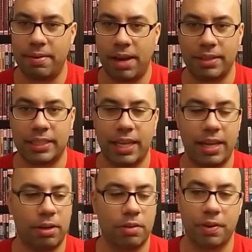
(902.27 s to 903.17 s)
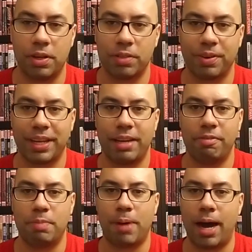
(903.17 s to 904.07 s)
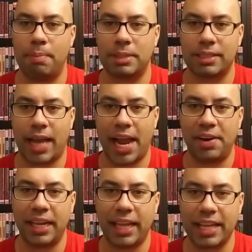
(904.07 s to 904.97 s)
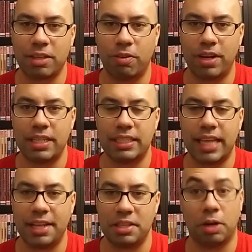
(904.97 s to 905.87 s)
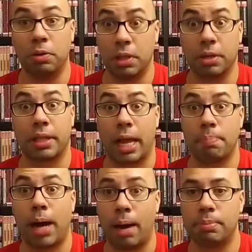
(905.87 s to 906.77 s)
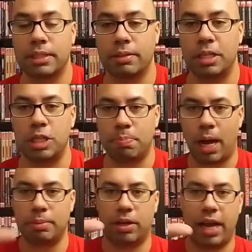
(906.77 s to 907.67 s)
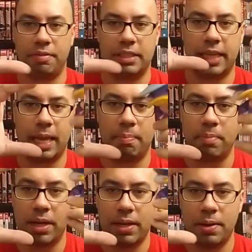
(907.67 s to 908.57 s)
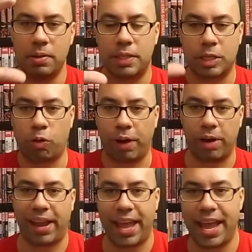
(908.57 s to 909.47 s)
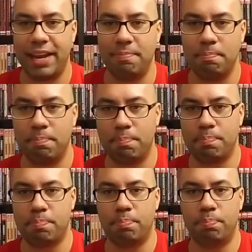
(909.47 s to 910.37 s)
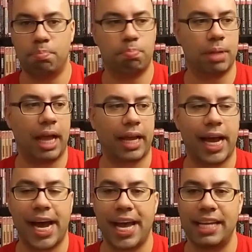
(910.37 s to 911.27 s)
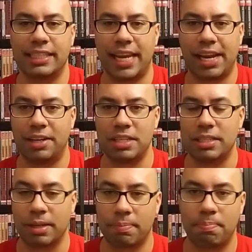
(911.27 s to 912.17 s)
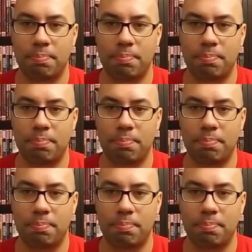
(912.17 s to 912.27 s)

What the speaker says: and I'll say it over and over again. With Pops, I only like the ones that don't look like Pops. Usually Pops all have the same square head and black eyes, and they all just look